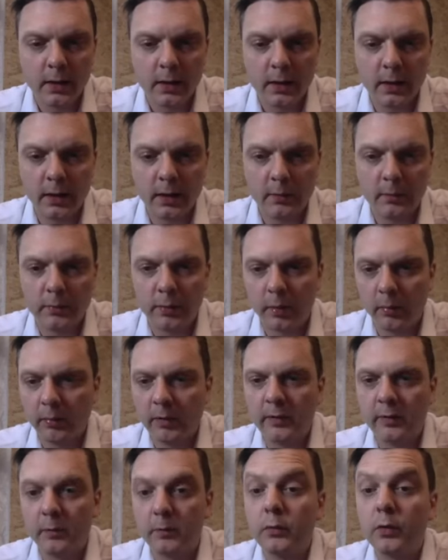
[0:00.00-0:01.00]

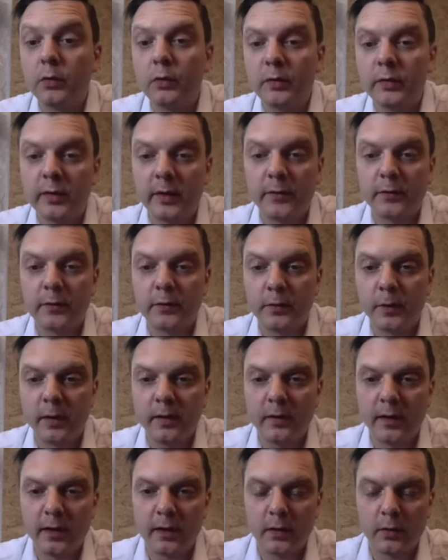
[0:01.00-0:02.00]
Probably some newer stuff as well
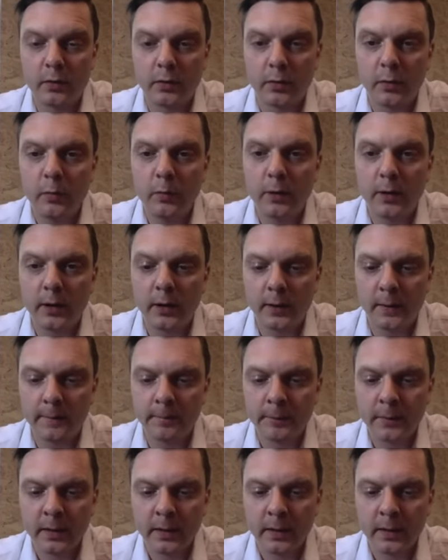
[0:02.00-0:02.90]
that I don't know. But